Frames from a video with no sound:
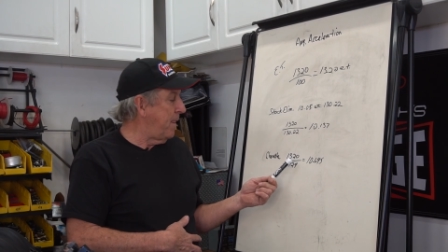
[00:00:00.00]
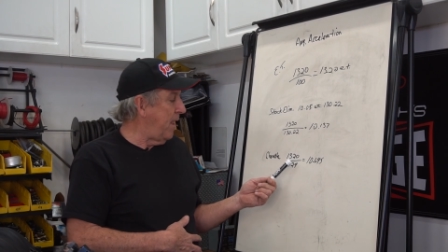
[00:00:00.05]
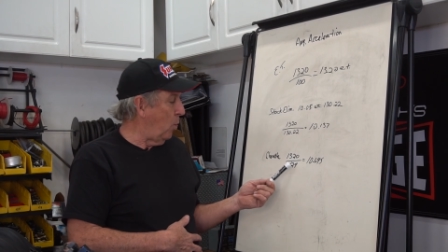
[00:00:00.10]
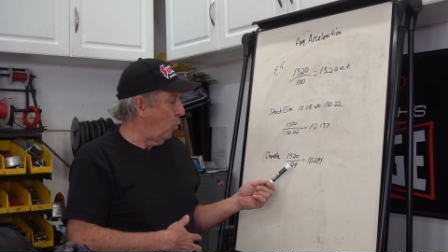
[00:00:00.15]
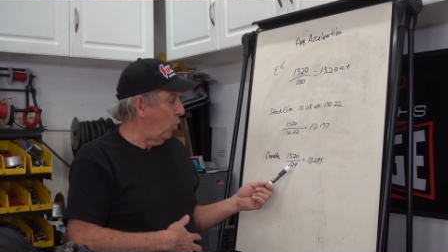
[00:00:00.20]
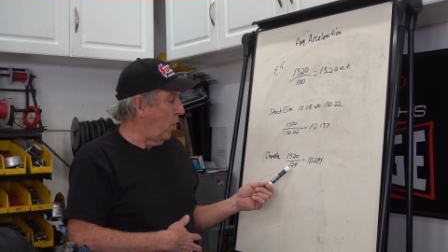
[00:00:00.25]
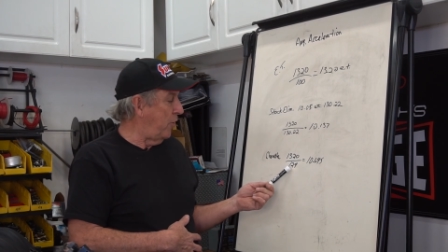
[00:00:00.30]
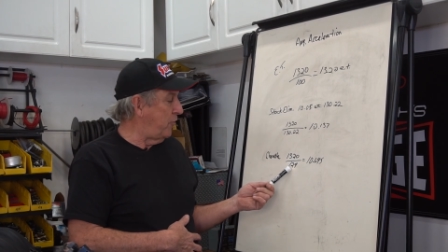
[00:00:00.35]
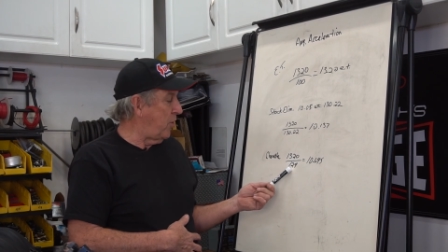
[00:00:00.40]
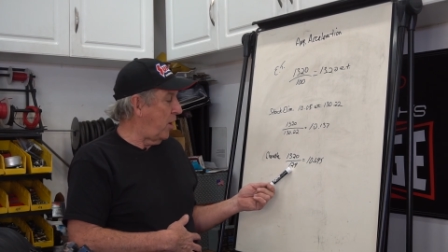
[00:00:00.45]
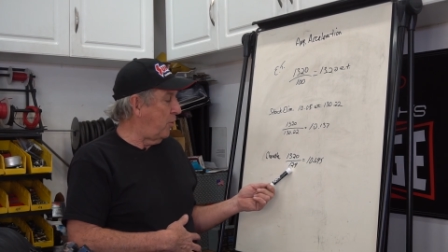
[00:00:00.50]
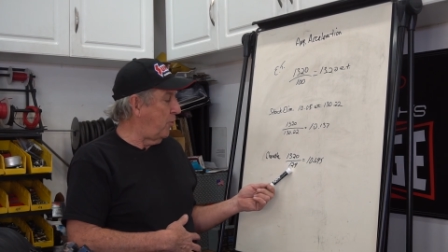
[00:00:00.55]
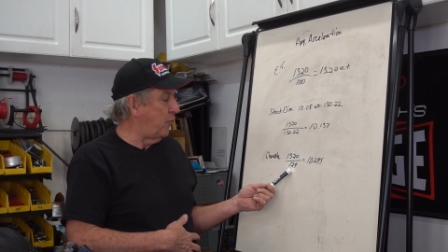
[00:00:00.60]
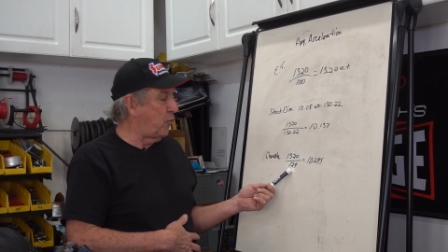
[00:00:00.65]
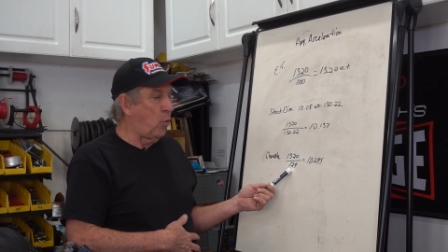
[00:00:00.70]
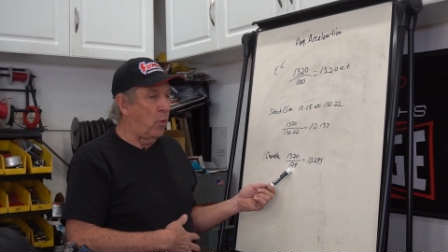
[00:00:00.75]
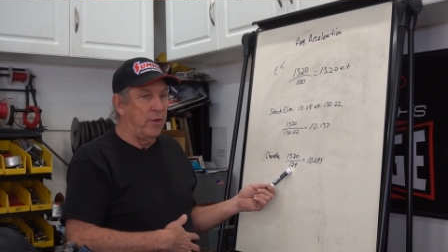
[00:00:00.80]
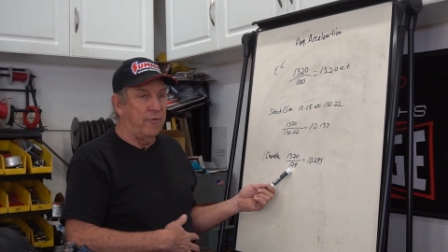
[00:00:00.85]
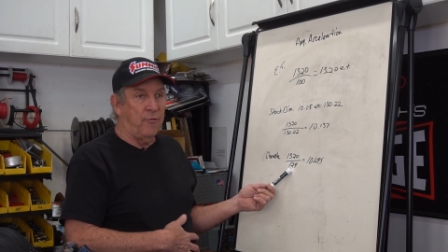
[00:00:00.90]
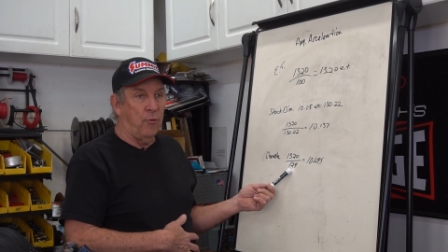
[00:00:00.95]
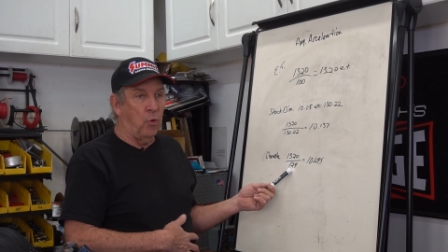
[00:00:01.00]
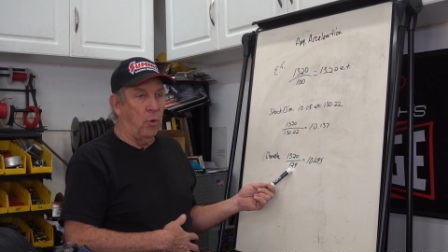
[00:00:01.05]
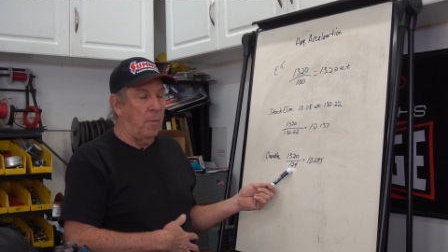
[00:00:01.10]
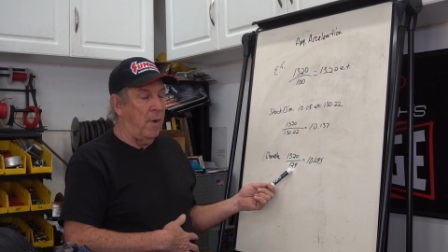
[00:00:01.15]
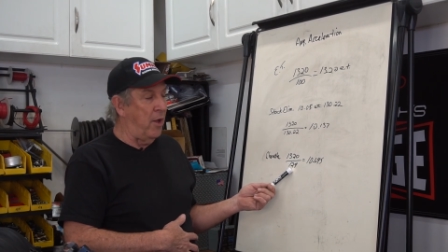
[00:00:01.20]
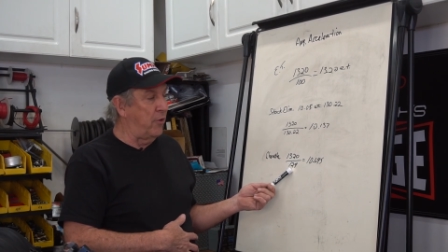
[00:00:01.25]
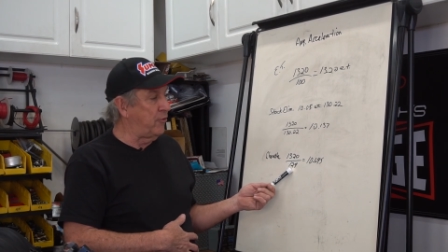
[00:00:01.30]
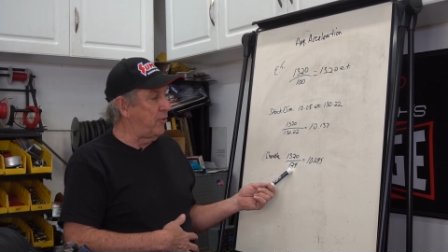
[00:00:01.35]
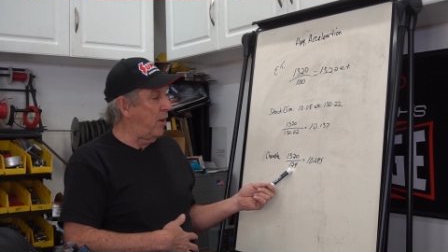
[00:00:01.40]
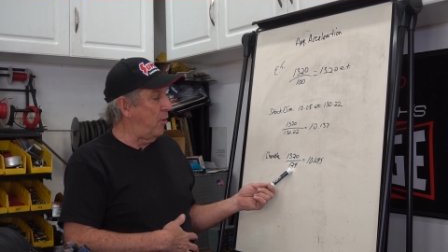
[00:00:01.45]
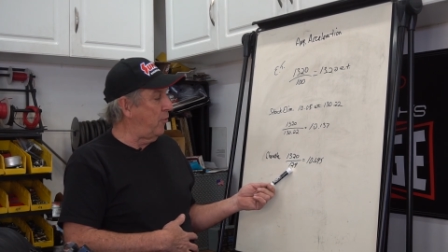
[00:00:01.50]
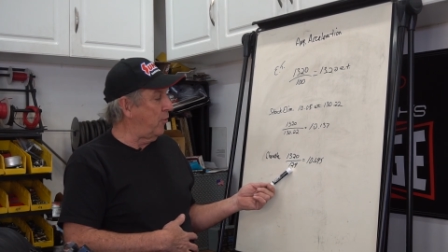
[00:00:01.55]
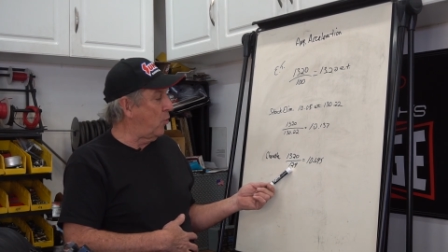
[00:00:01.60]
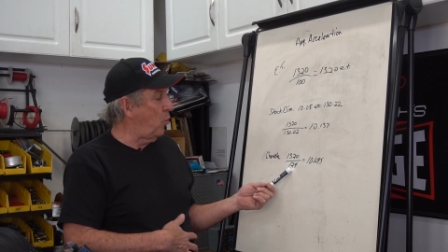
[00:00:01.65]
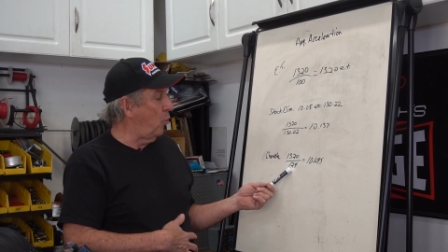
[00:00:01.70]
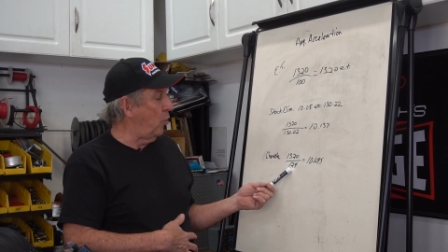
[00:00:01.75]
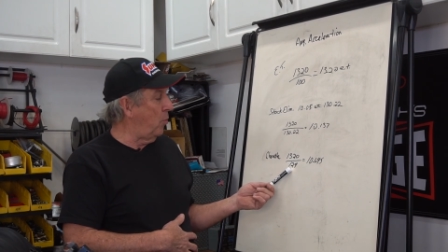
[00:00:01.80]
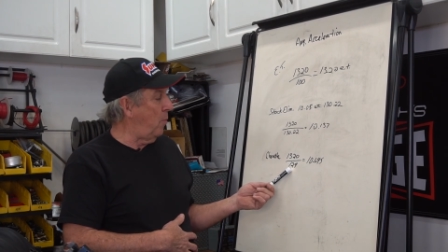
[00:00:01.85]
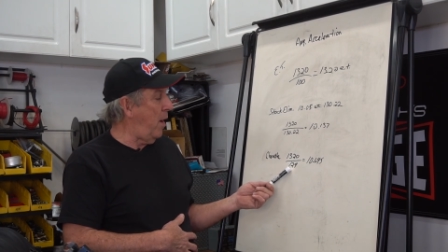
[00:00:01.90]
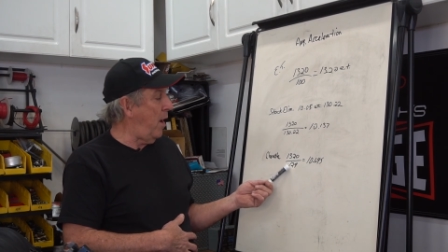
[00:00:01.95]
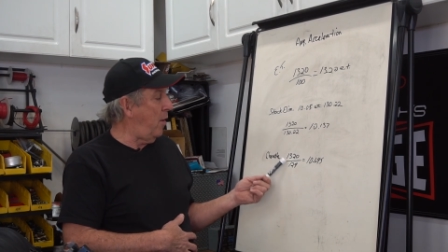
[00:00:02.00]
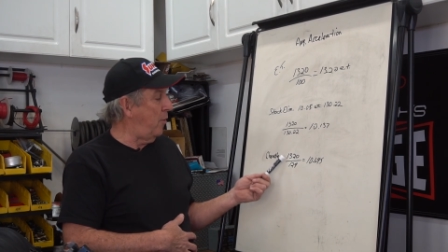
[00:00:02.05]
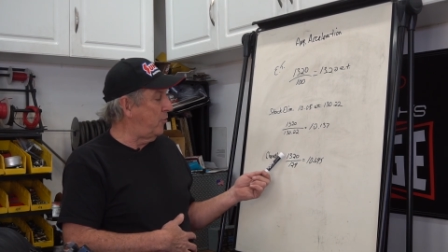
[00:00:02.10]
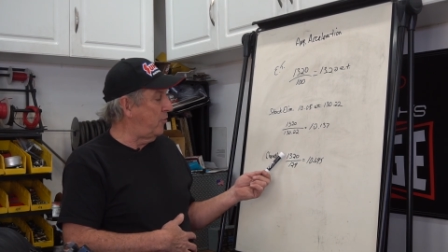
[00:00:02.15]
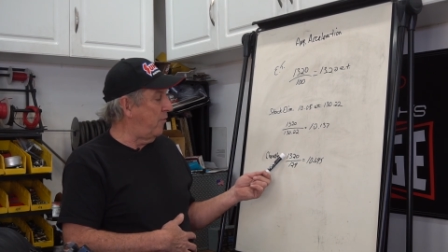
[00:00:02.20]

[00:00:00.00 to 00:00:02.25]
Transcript: it runs one hundred twenty-four miles an hour in the quarter mile,